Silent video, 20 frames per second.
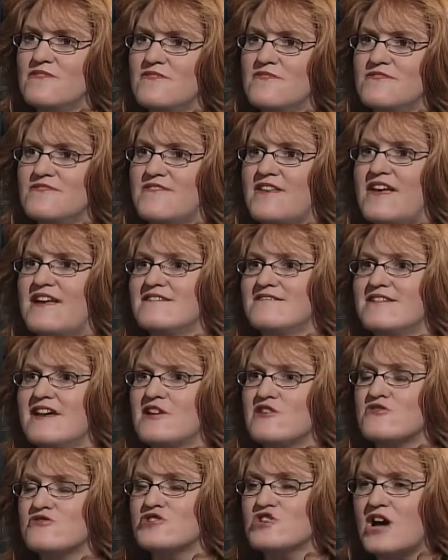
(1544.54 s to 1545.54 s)
say
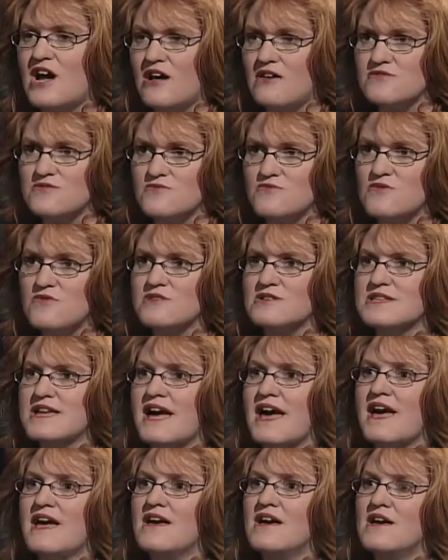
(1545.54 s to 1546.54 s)
take your child to work
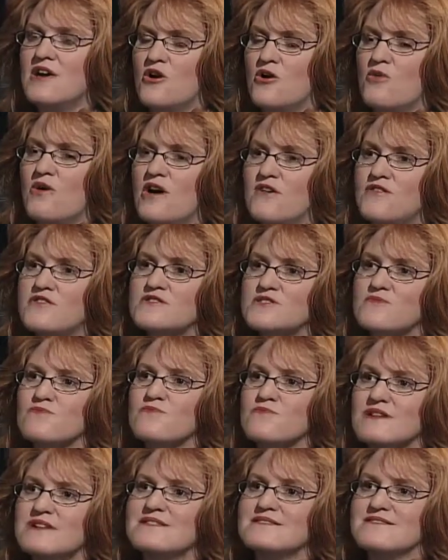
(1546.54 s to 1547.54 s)
day. Well, there's a
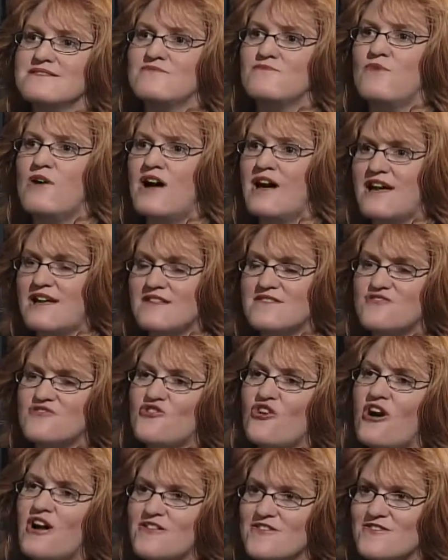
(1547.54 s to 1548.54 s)
reason why it's
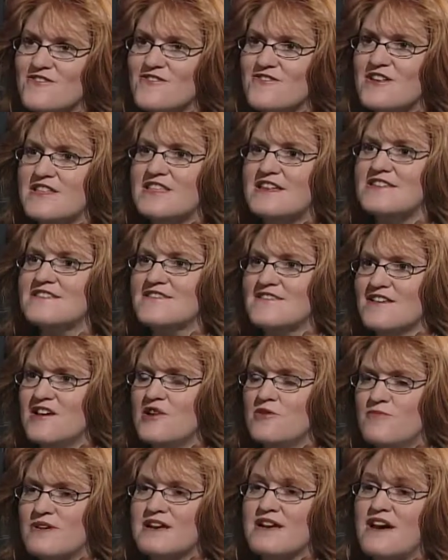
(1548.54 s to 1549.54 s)
daughters, and it's
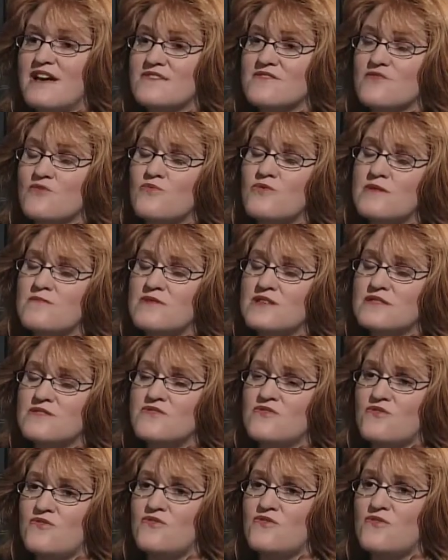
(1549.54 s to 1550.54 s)
because the women
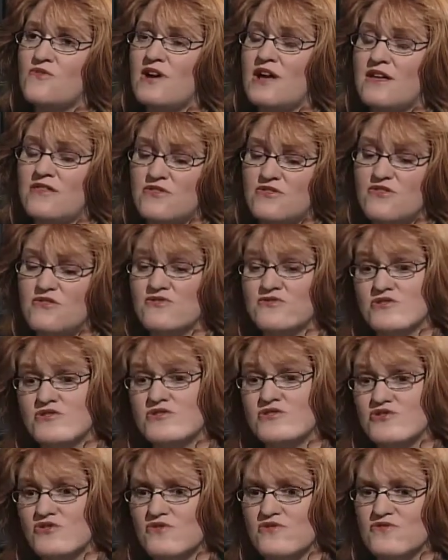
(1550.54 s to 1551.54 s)
do, at their,
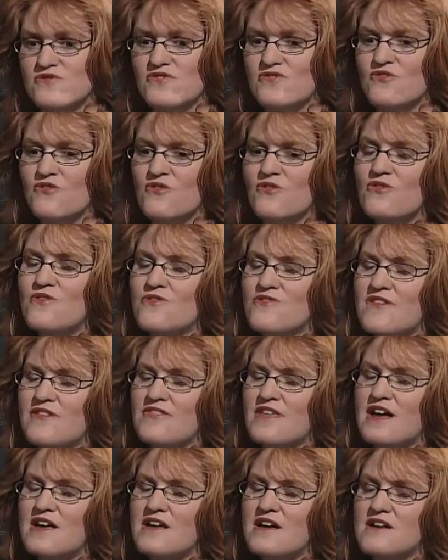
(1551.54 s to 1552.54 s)
the girls at
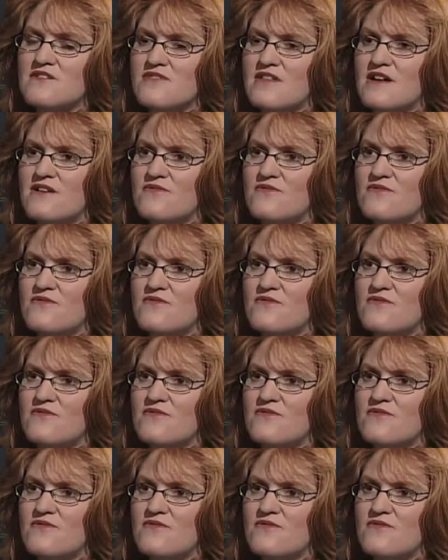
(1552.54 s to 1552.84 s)
that young